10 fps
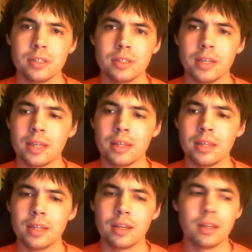and
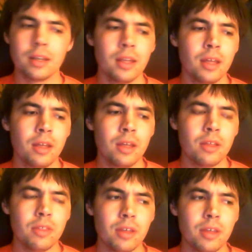then
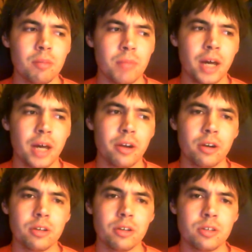the
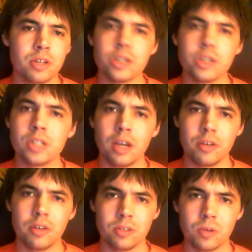modern tertiary
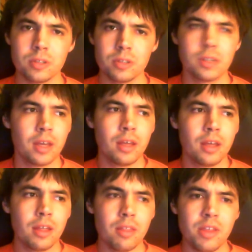source.
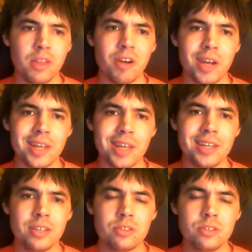There
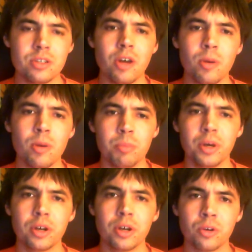is no
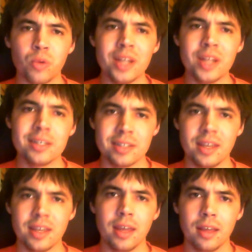book written today